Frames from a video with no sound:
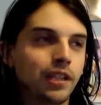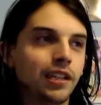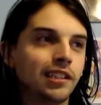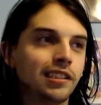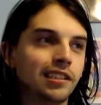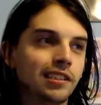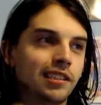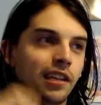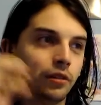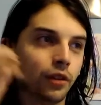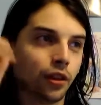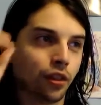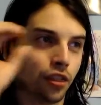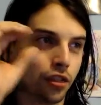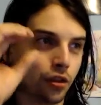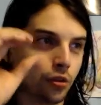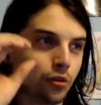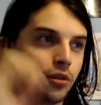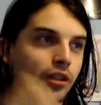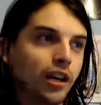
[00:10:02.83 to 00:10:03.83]
it's now the
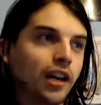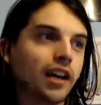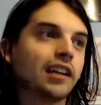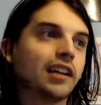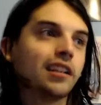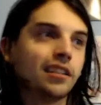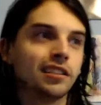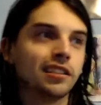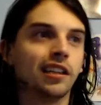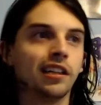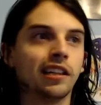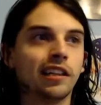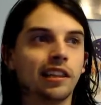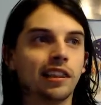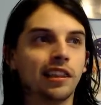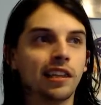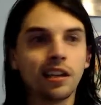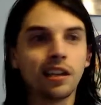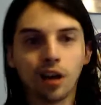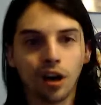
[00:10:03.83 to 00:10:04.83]
third highest selling
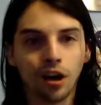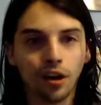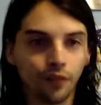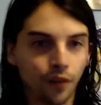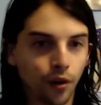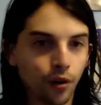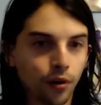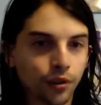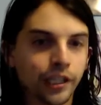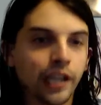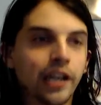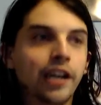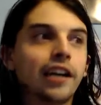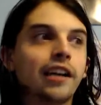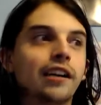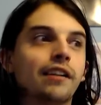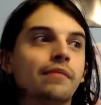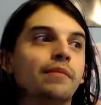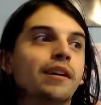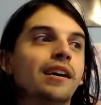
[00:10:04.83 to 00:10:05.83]
thing of all
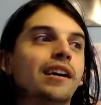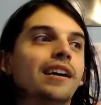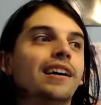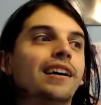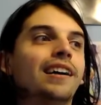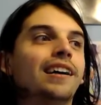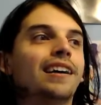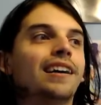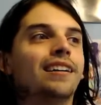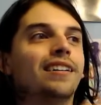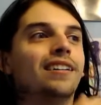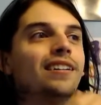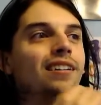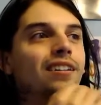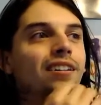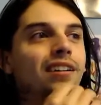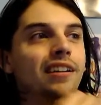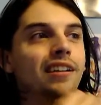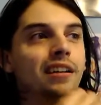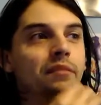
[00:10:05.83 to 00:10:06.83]
time
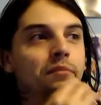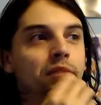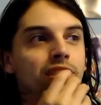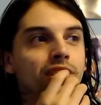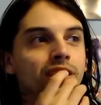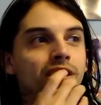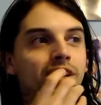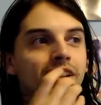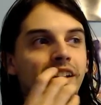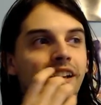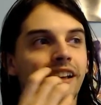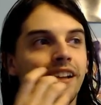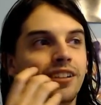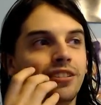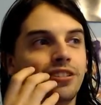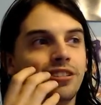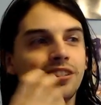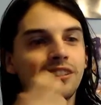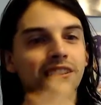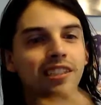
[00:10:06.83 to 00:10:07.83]
on Amazon, and you're
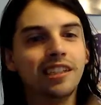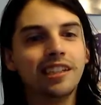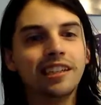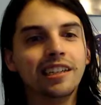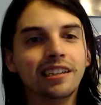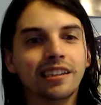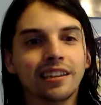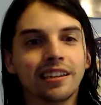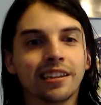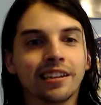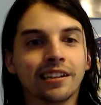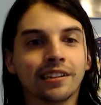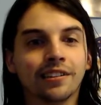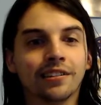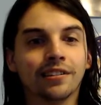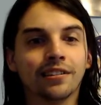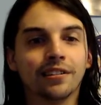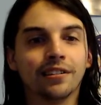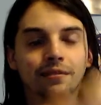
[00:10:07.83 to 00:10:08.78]
sitting there,